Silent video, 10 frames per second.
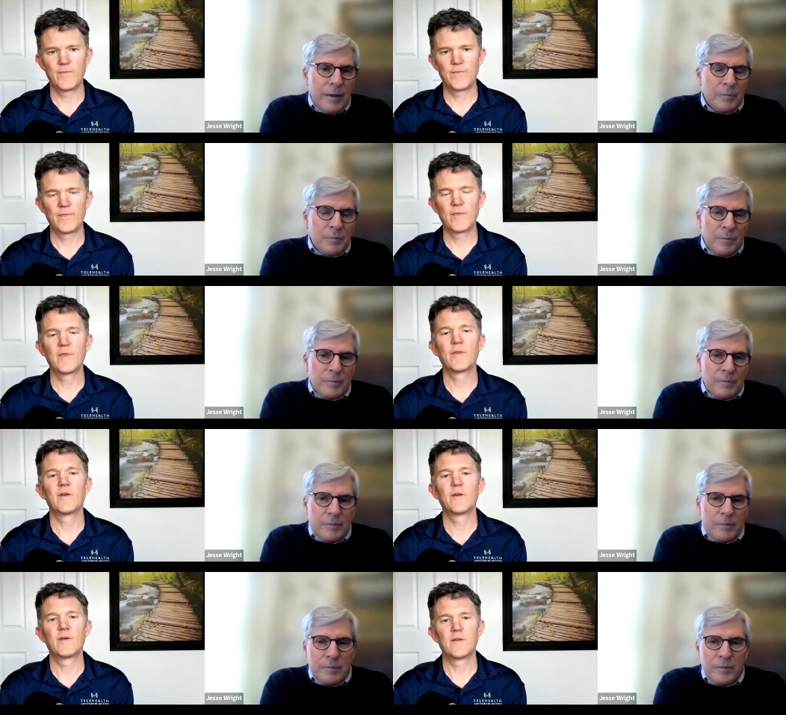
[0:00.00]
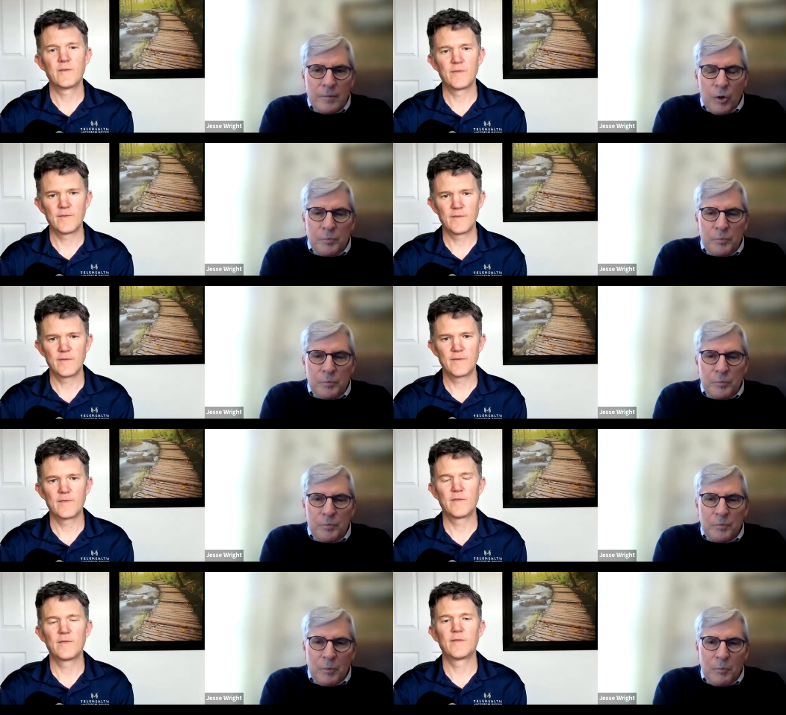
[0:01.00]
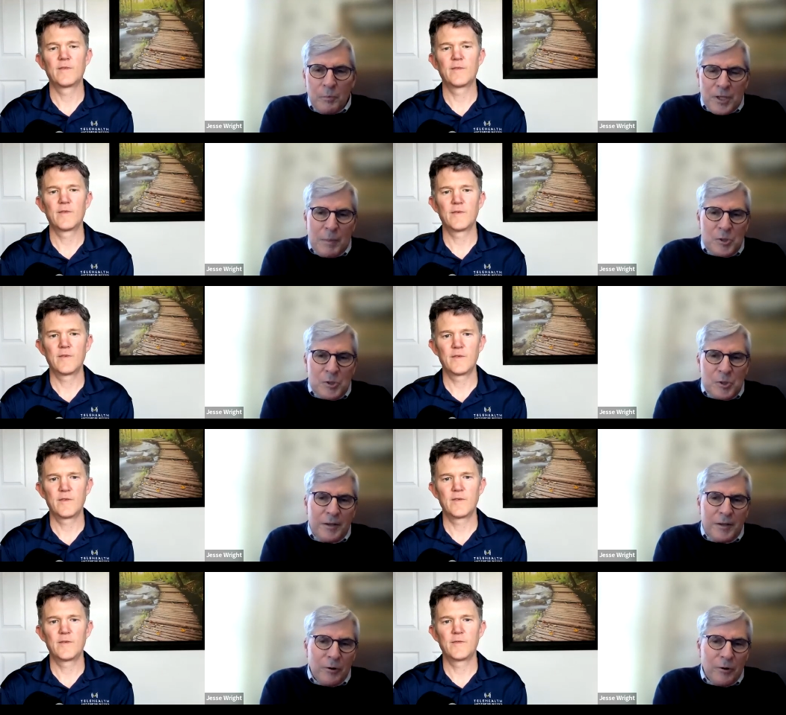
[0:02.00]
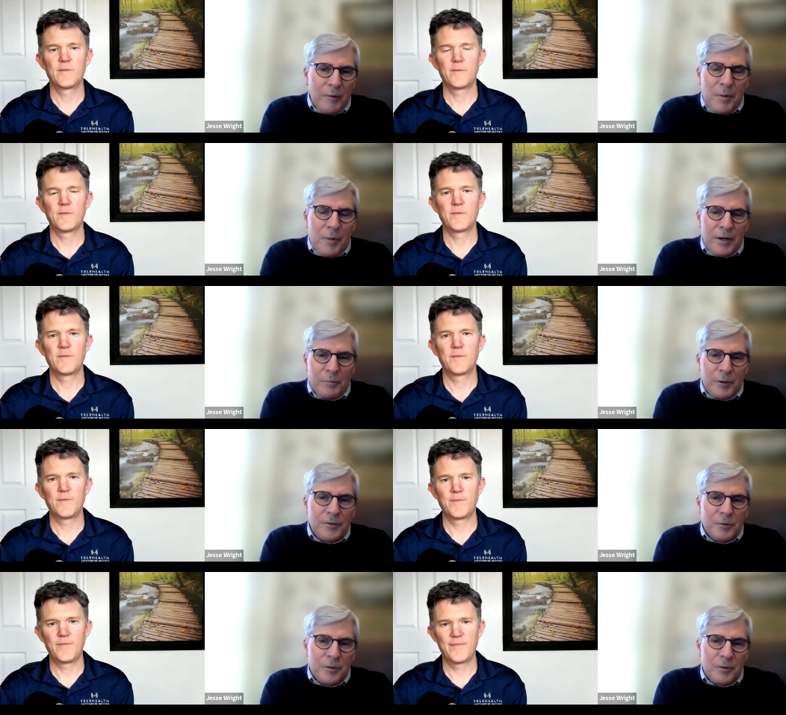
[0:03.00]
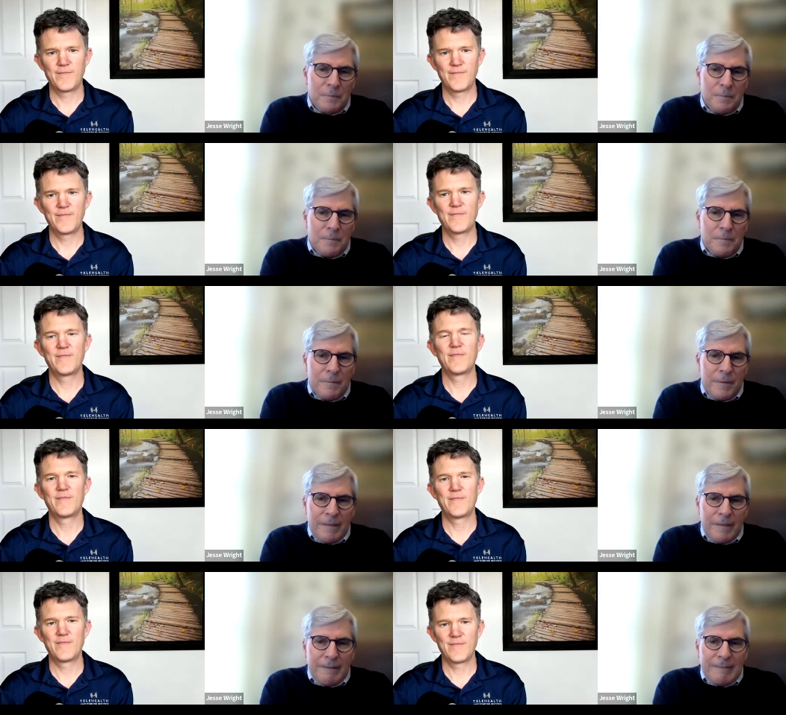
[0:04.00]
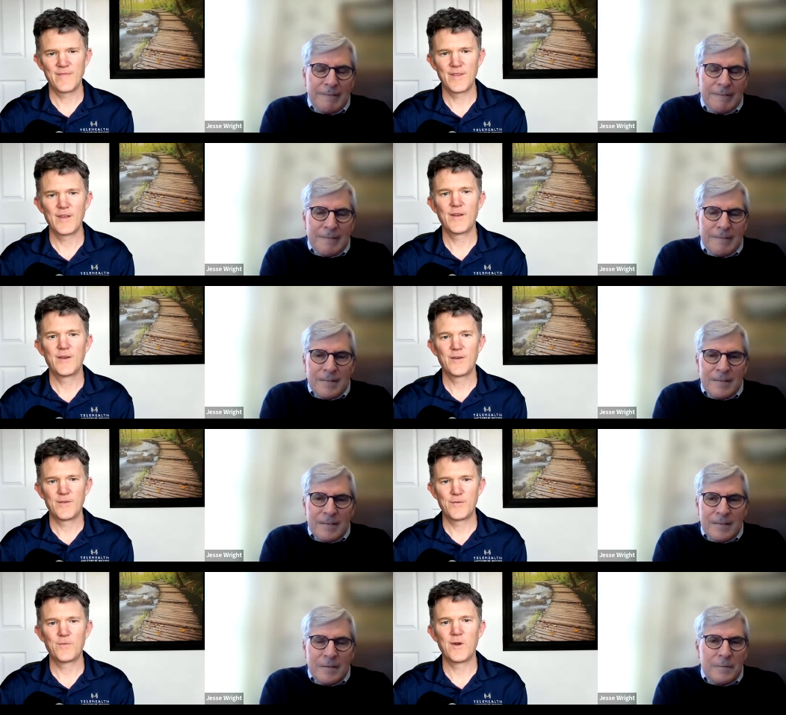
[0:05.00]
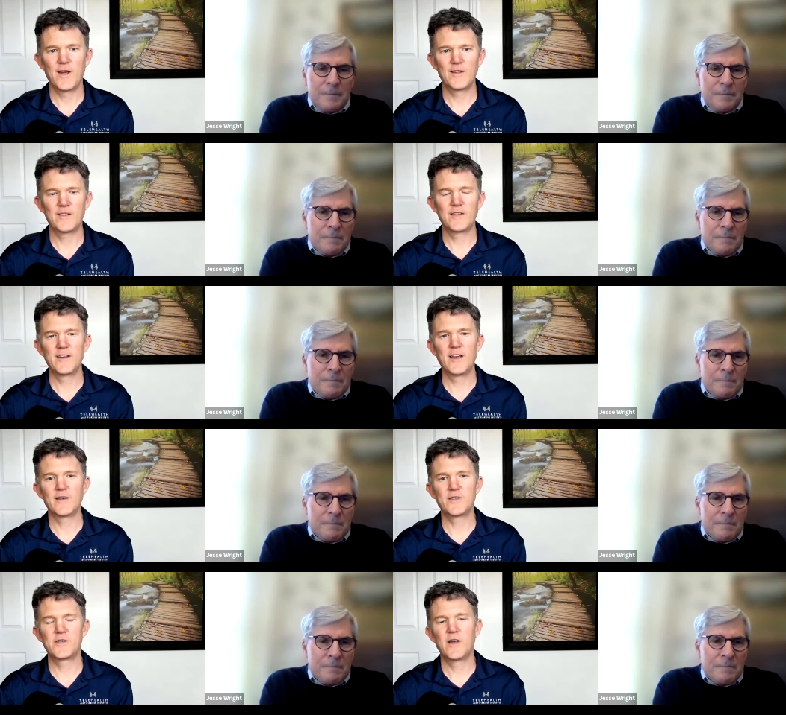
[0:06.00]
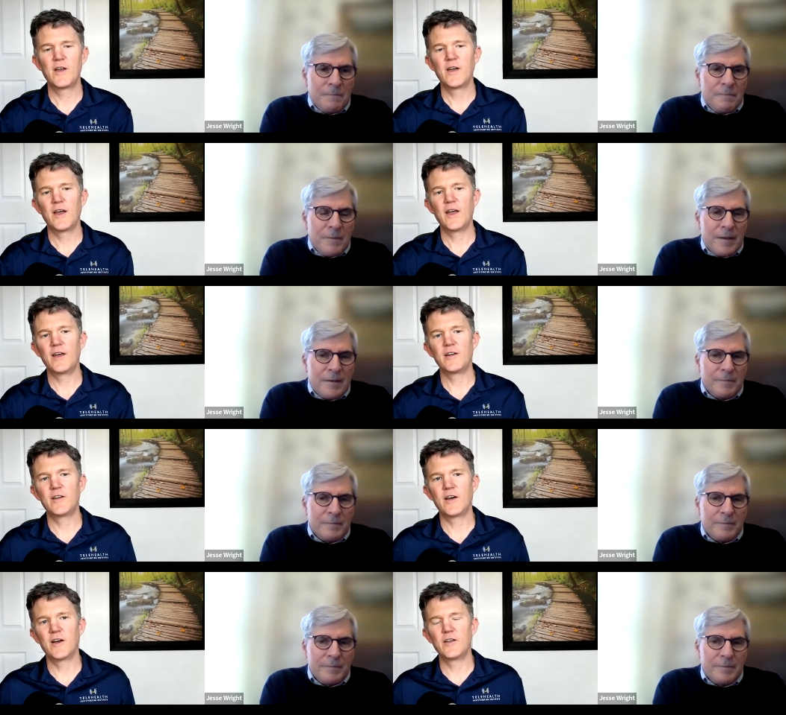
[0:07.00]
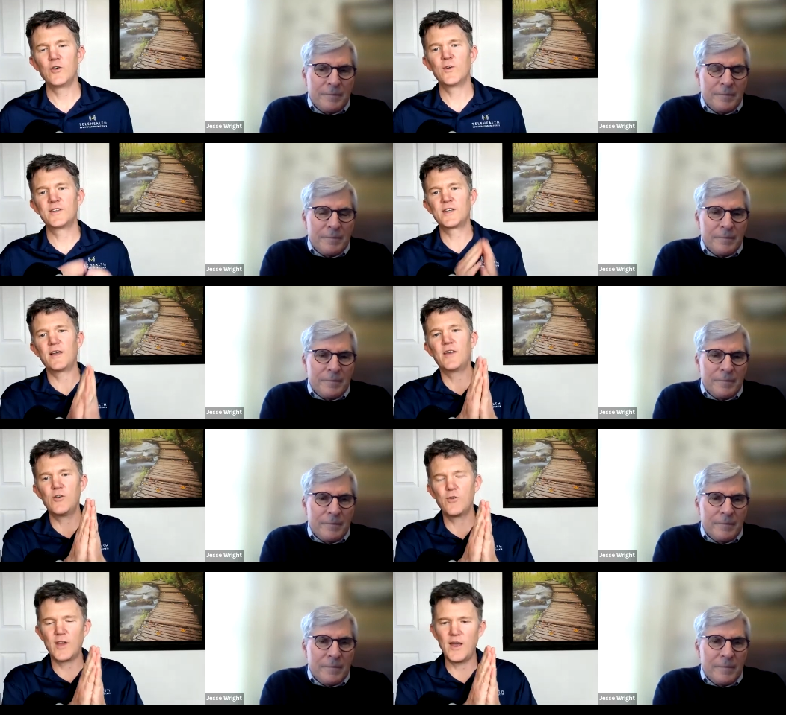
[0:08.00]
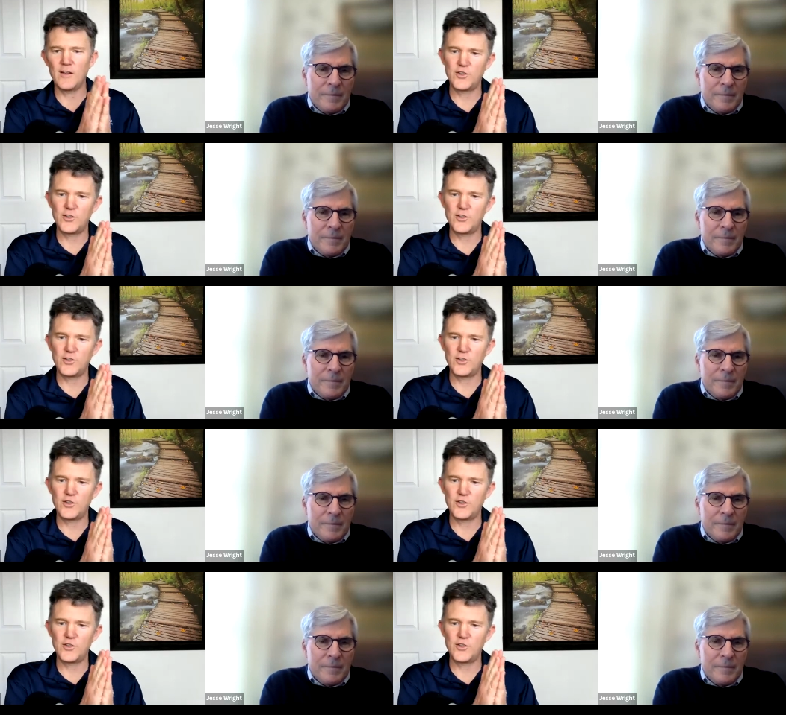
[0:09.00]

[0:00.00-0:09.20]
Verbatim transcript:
Speaker 1: that the more people, more time people spent on the program, the better they were going to do with it.
Speaker 2: Right. Yes. And uh, you would say that you can't